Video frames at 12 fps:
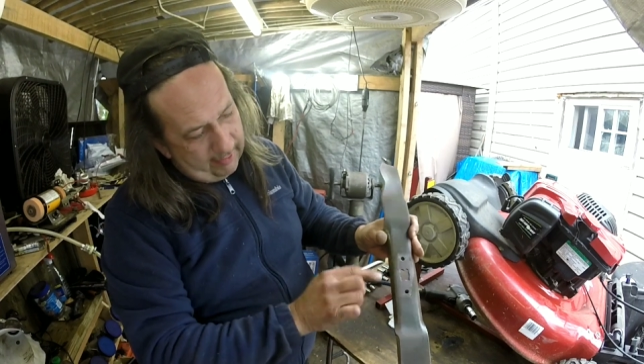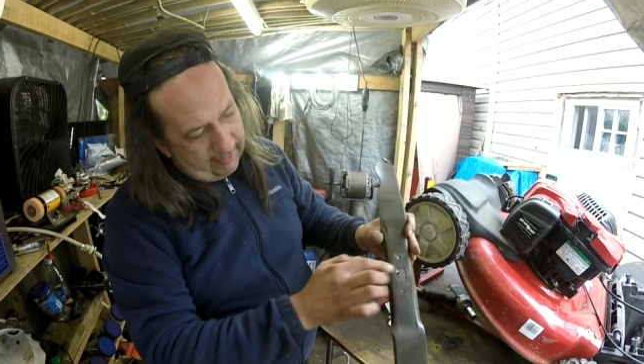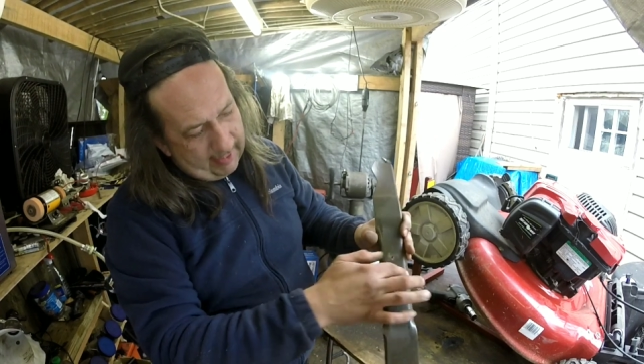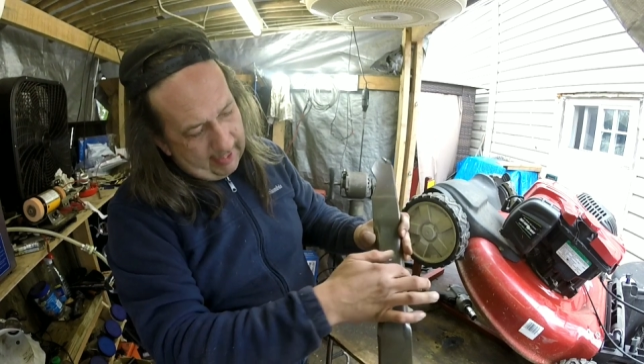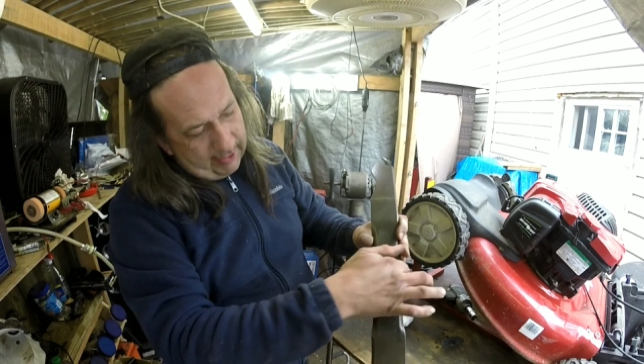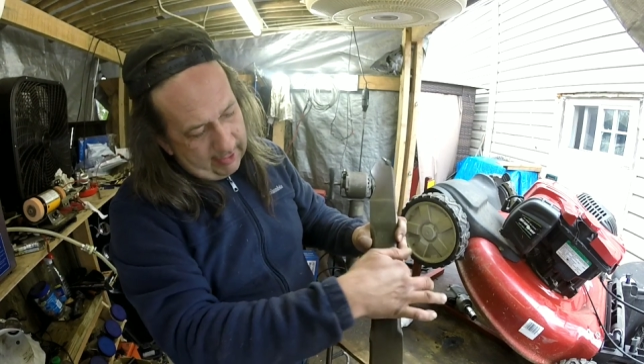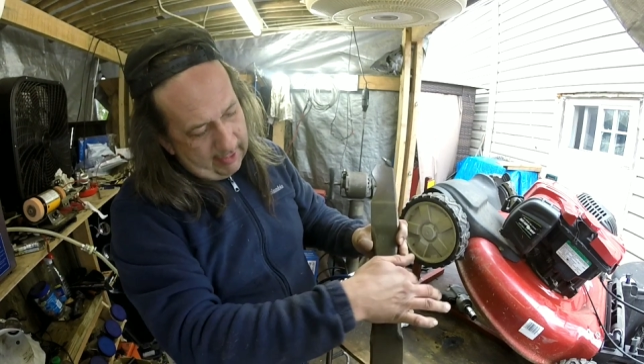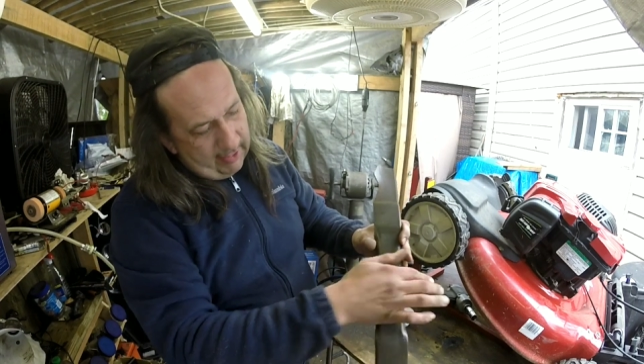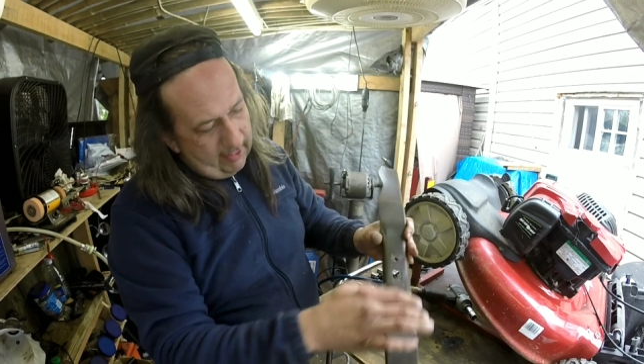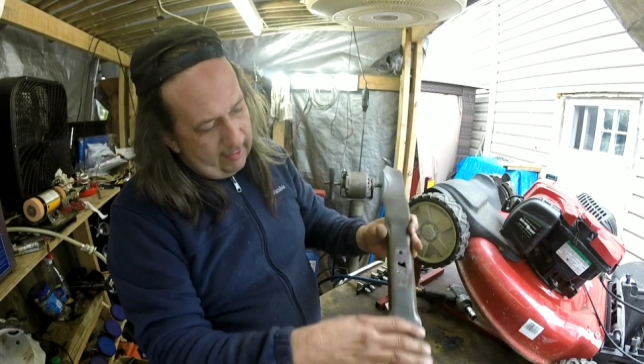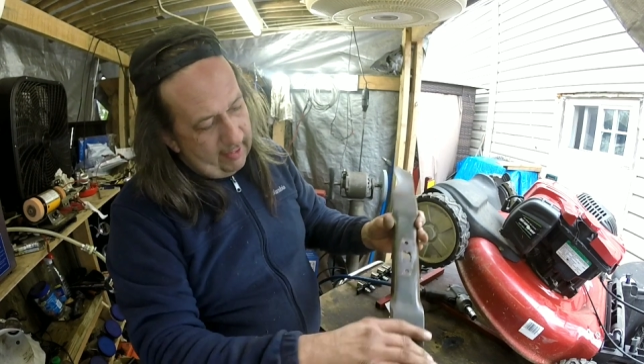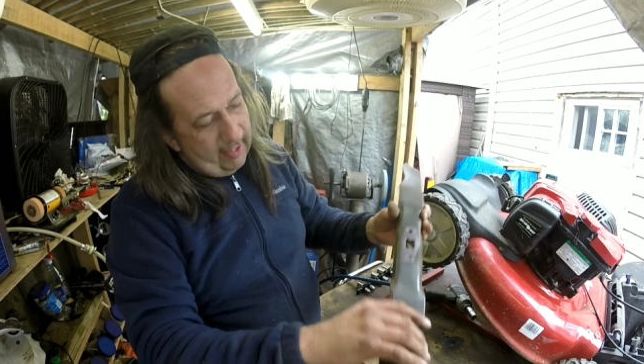section
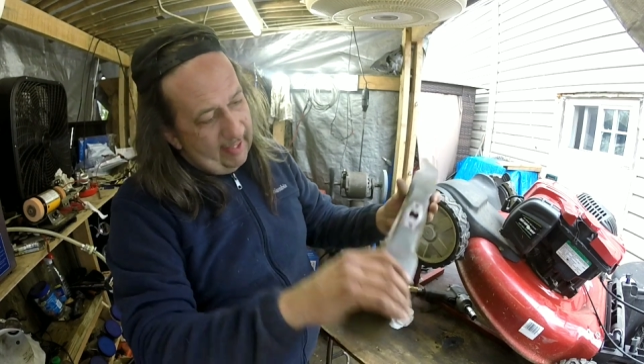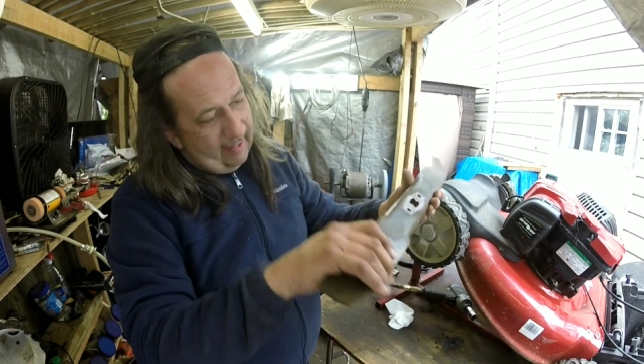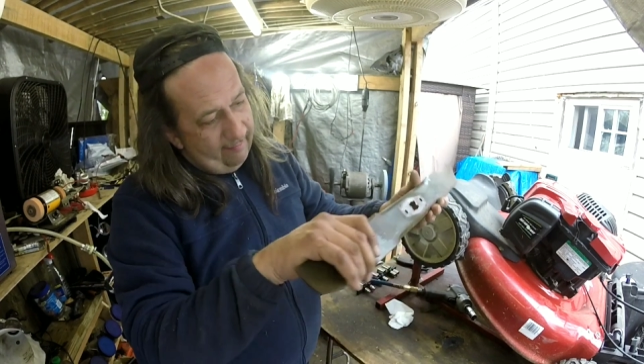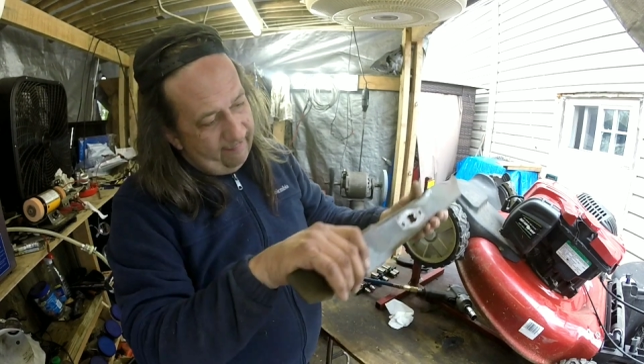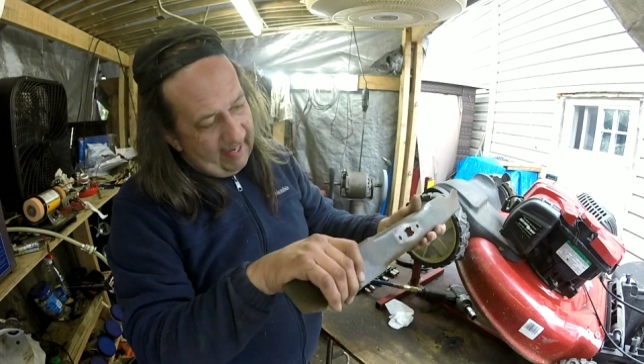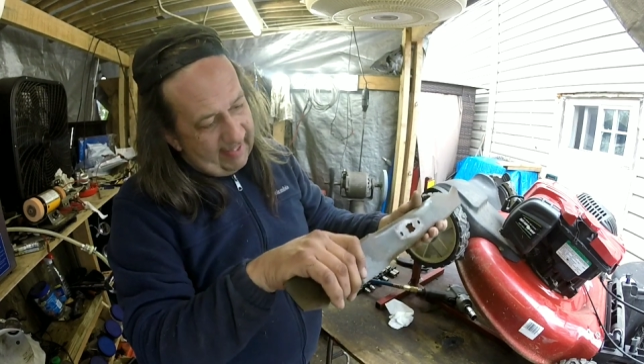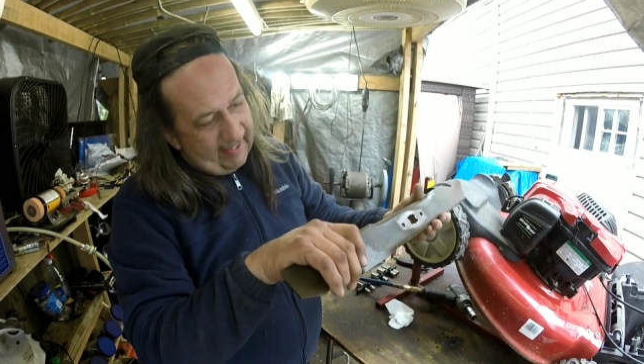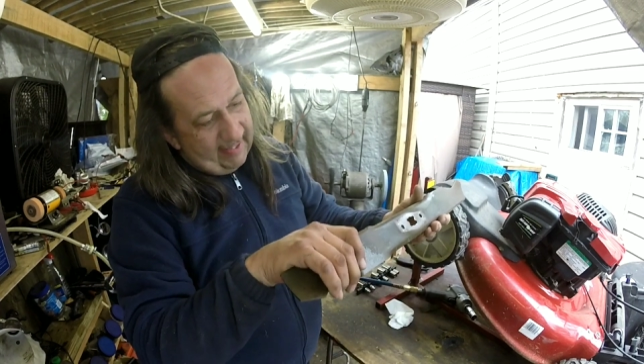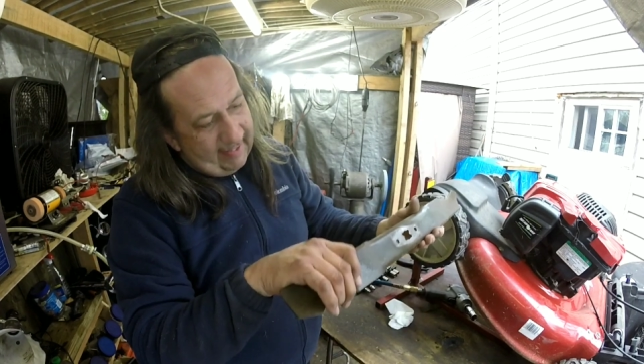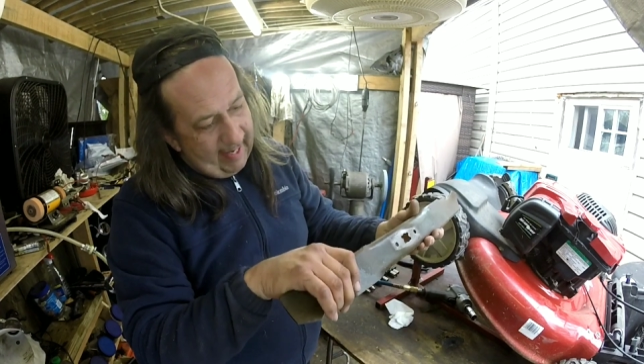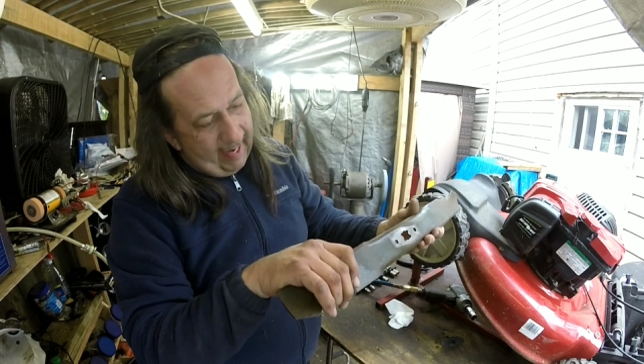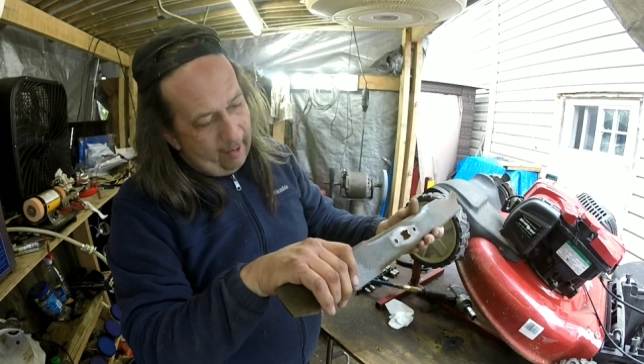here facing
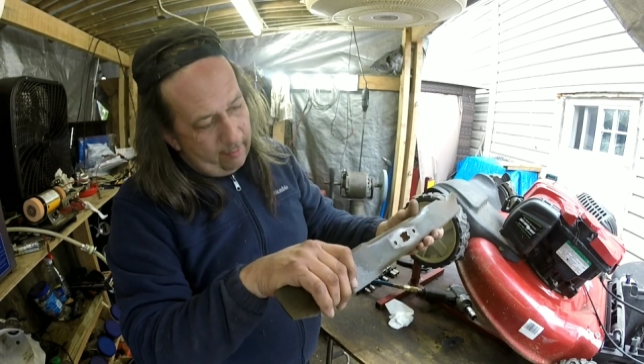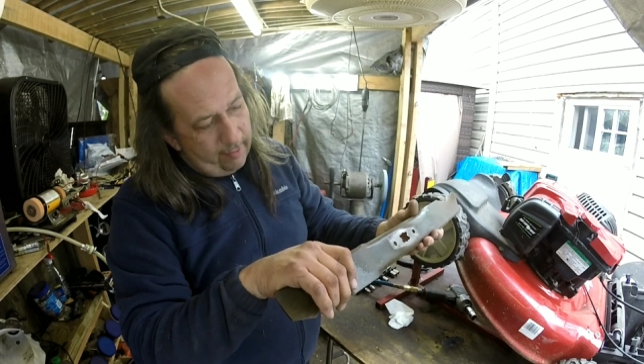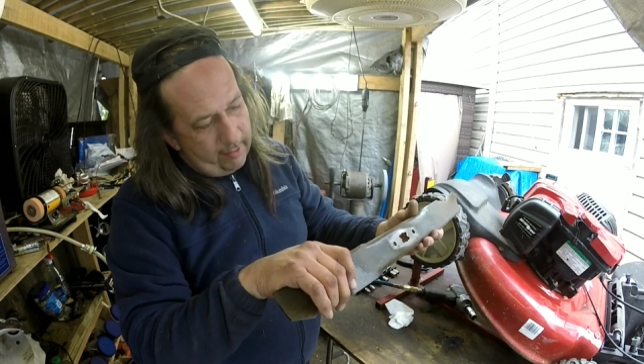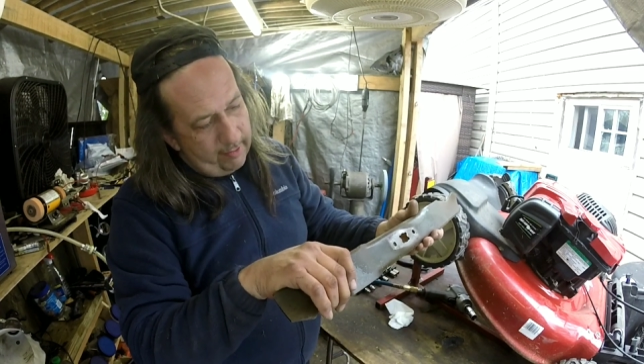down.